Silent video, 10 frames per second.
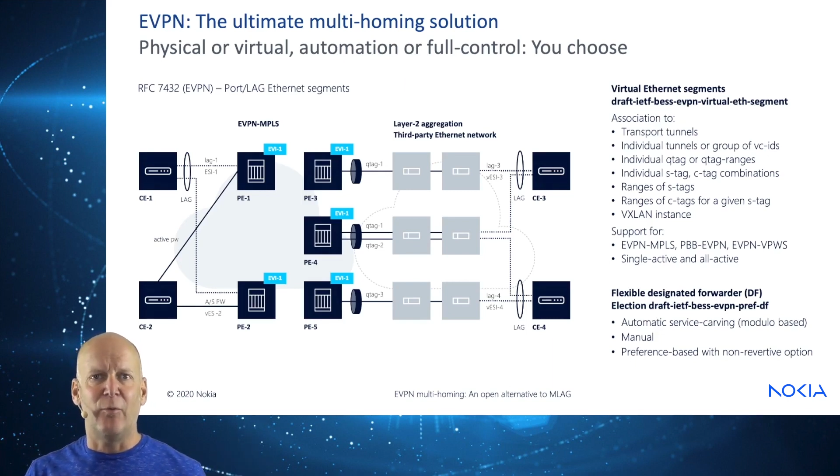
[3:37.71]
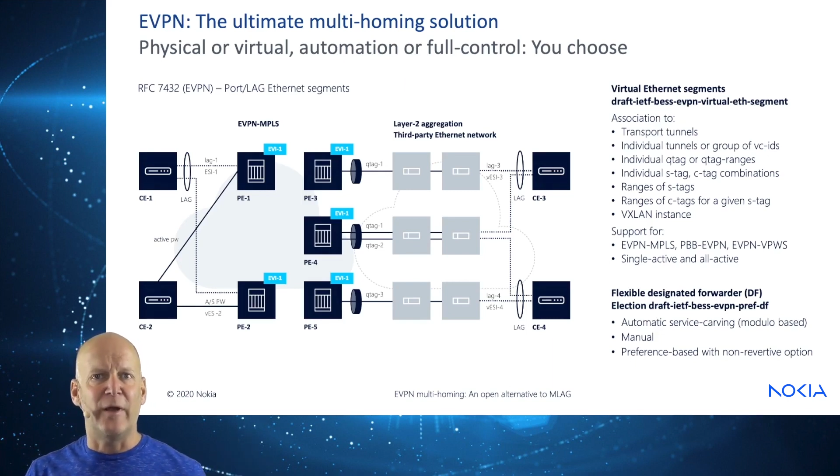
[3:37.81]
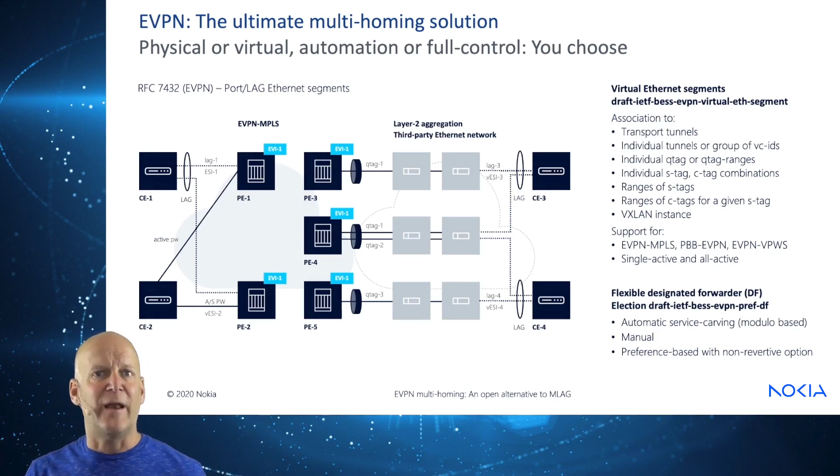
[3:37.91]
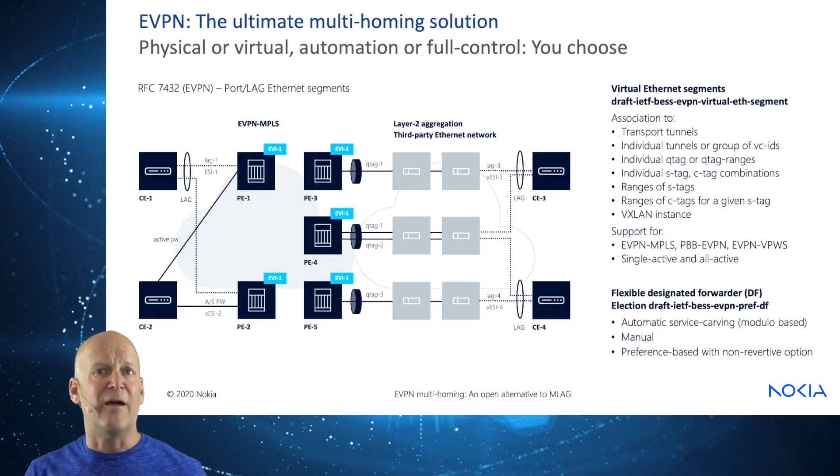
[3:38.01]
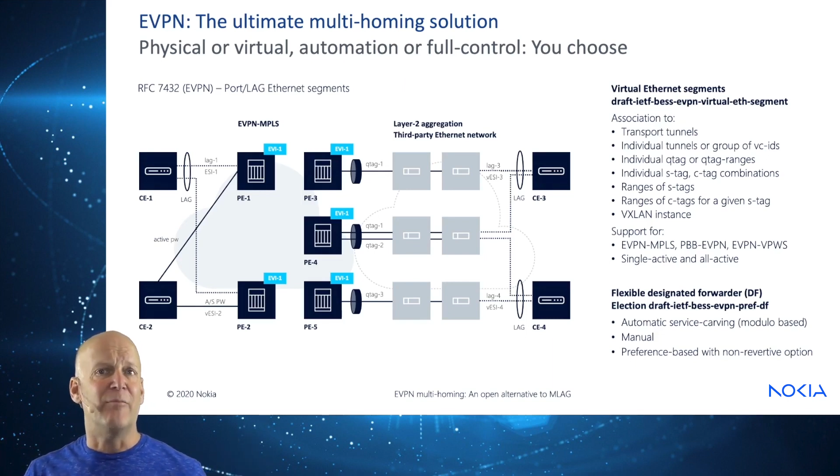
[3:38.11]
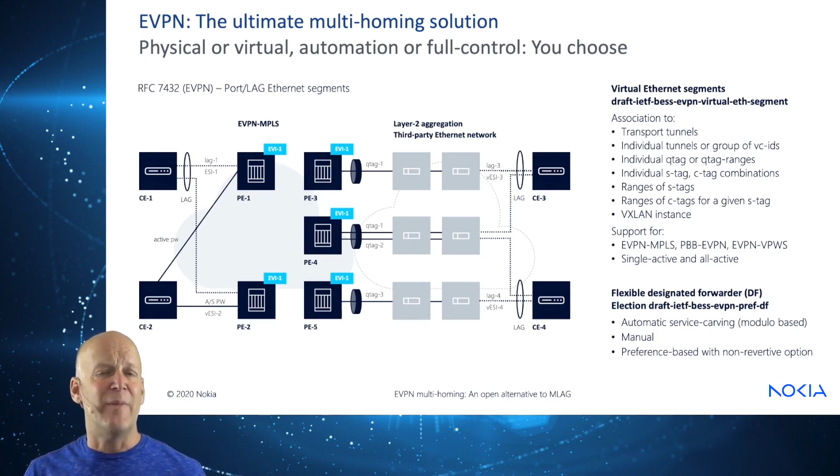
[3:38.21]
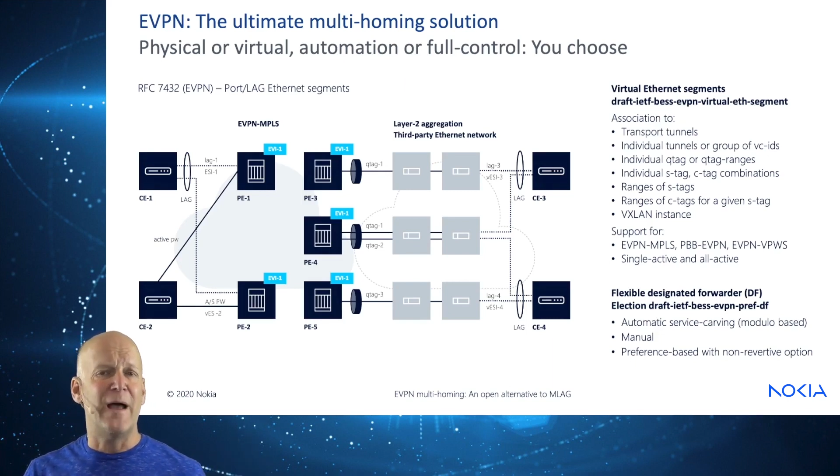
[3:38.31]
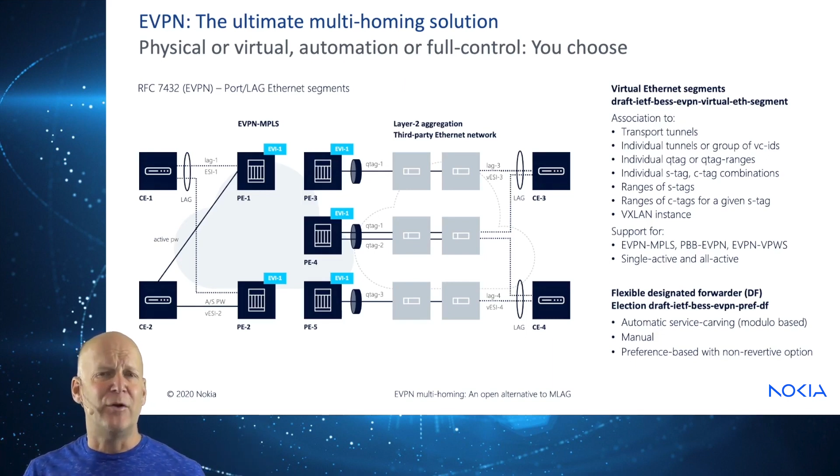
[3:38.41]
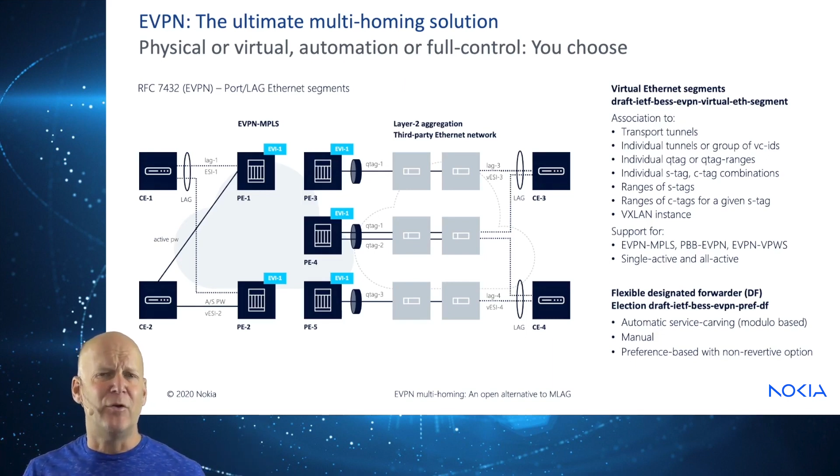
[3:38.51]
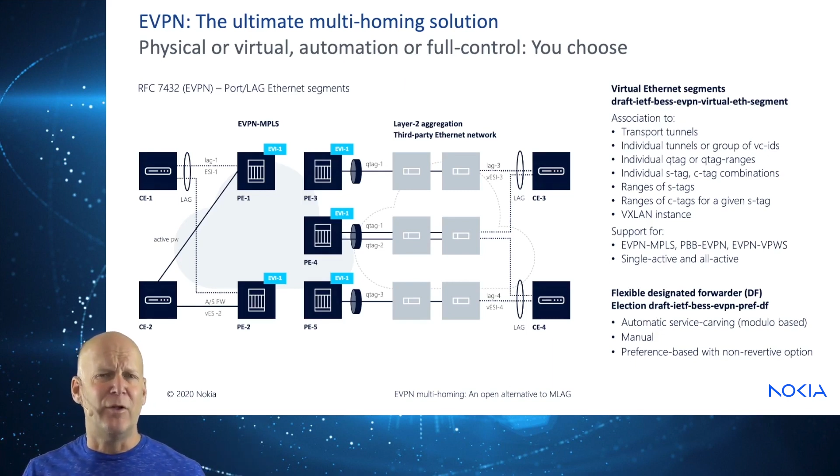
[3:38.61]
We can have
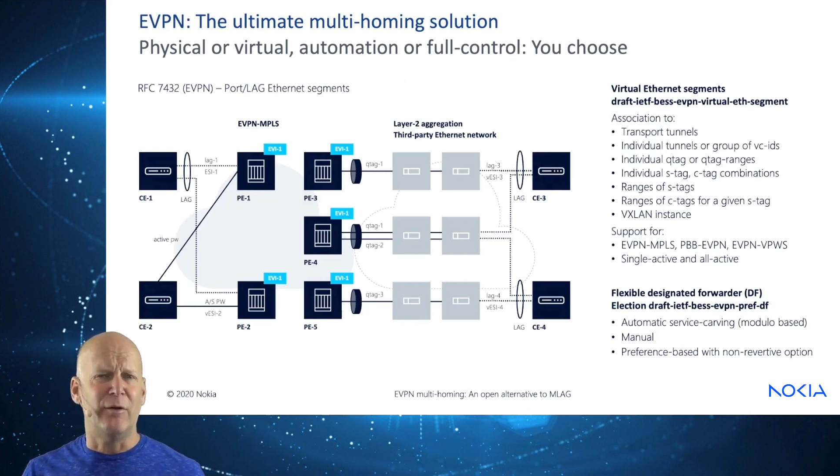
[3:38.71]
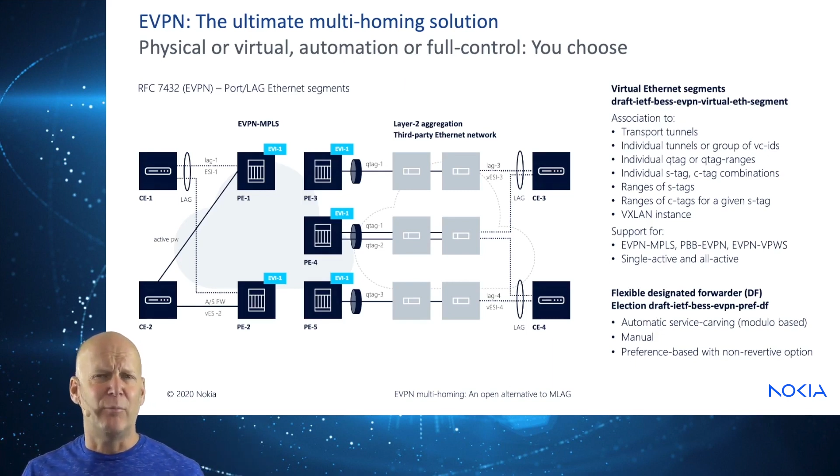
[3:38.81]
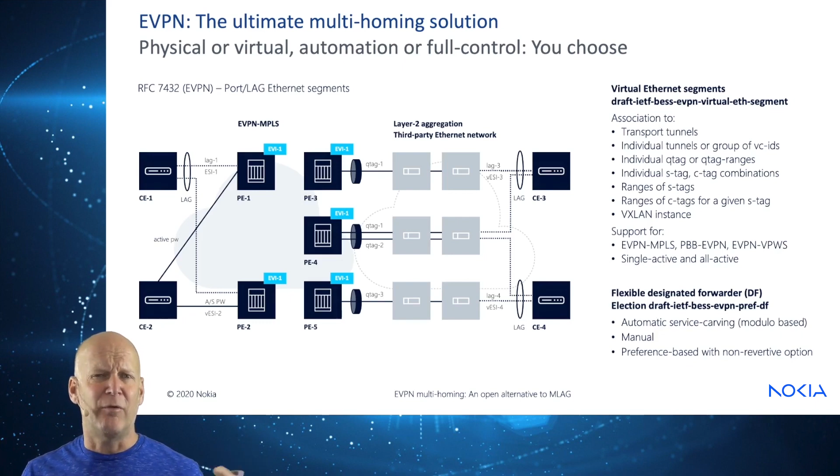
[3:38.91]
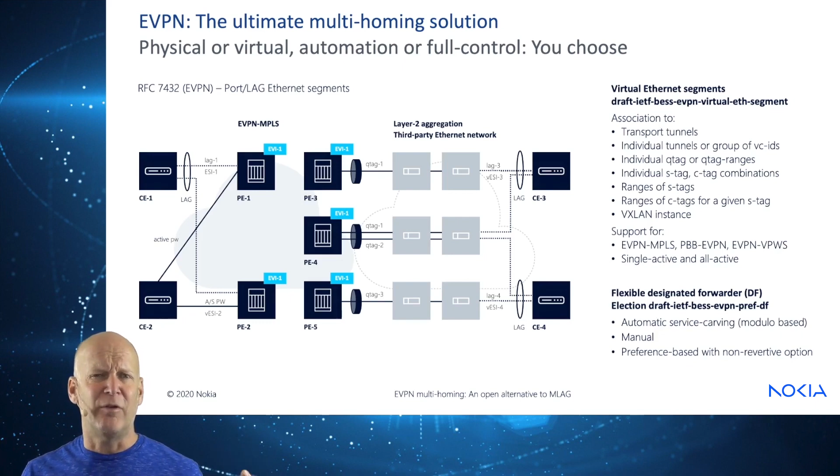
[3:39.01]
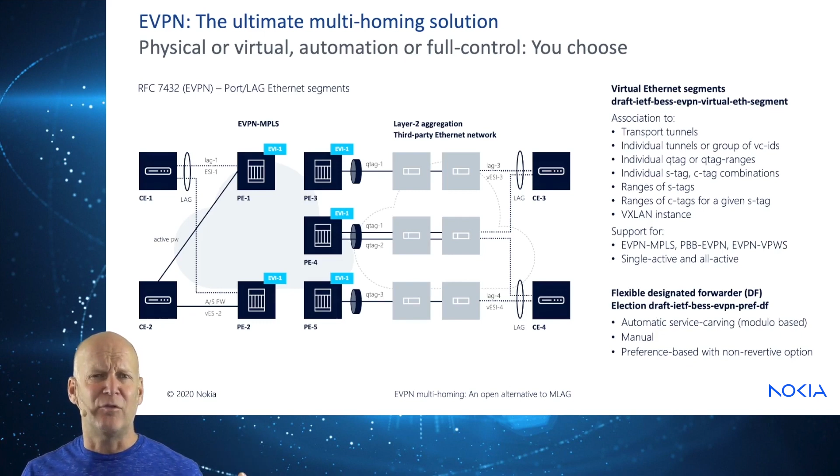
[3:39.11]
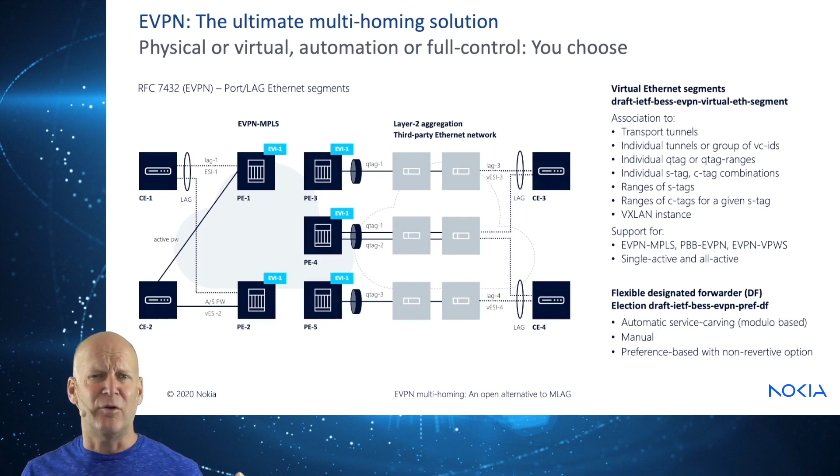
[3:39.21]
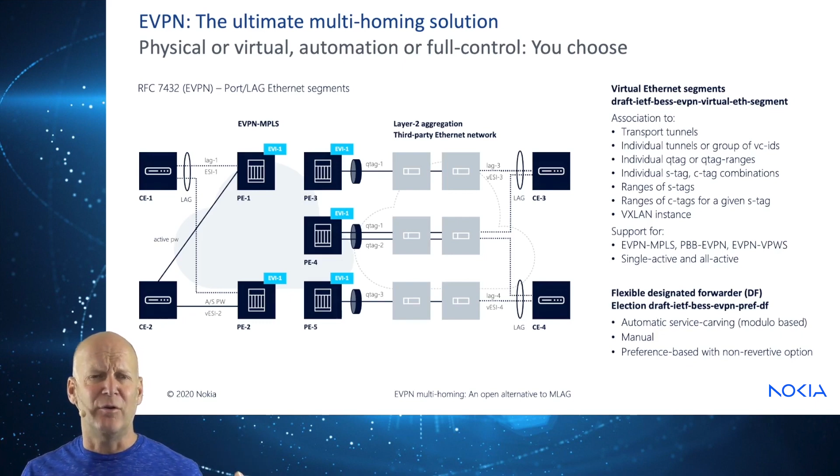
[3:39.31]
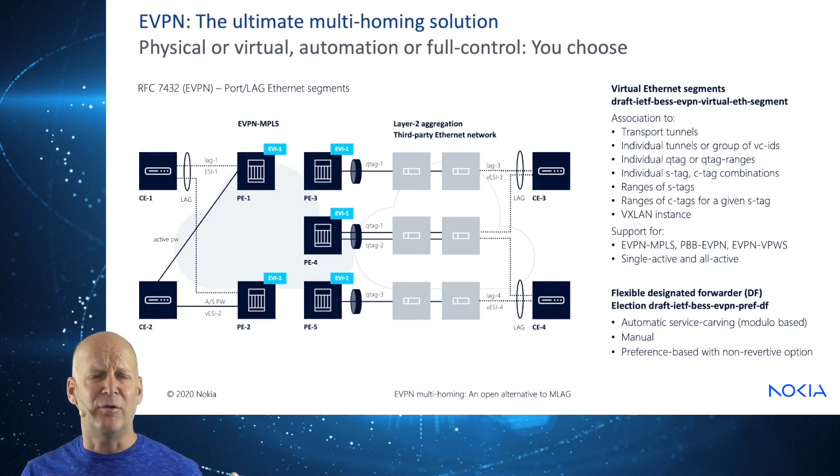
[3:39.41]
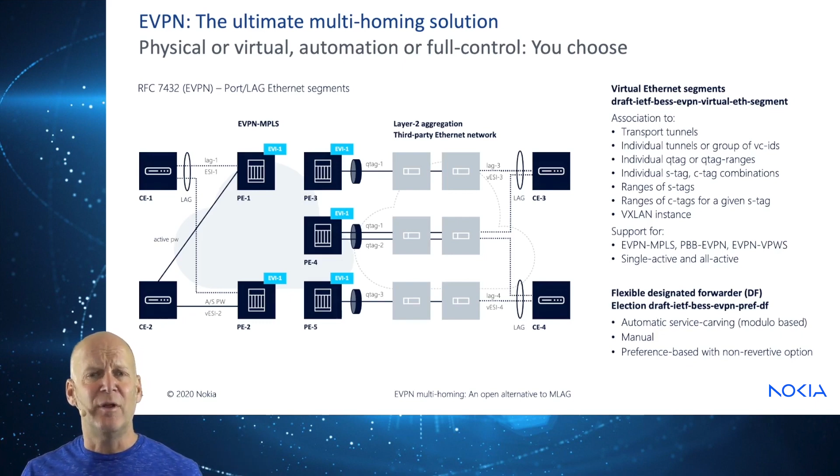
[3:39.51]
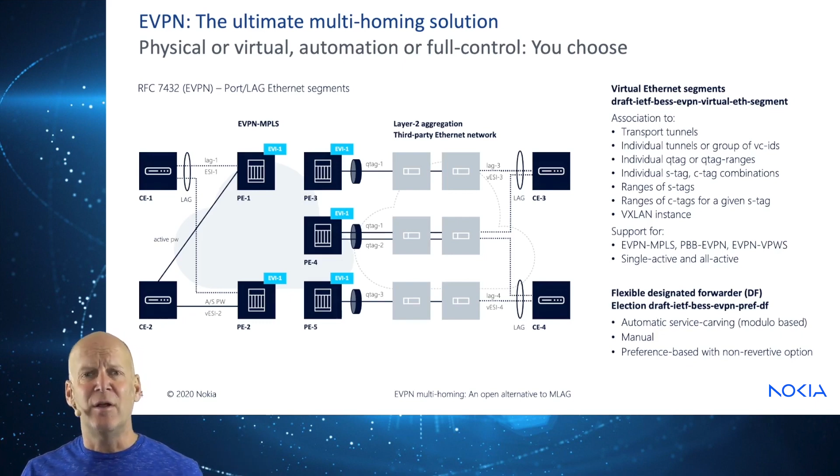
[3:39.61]
manually
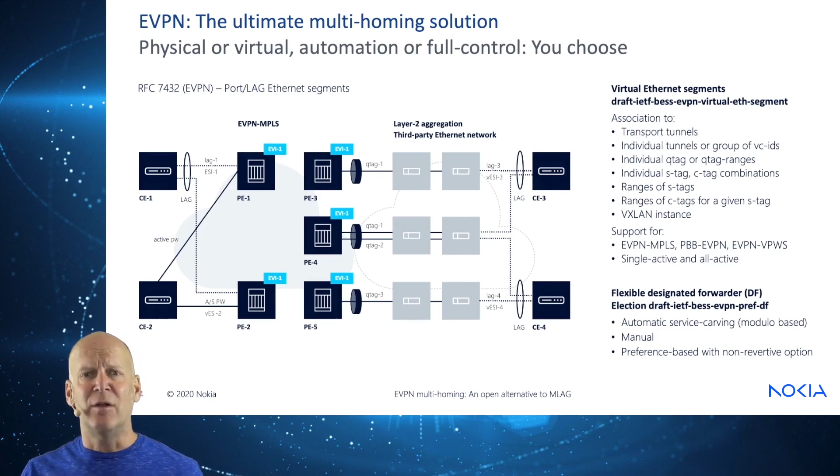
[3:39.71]
provisioned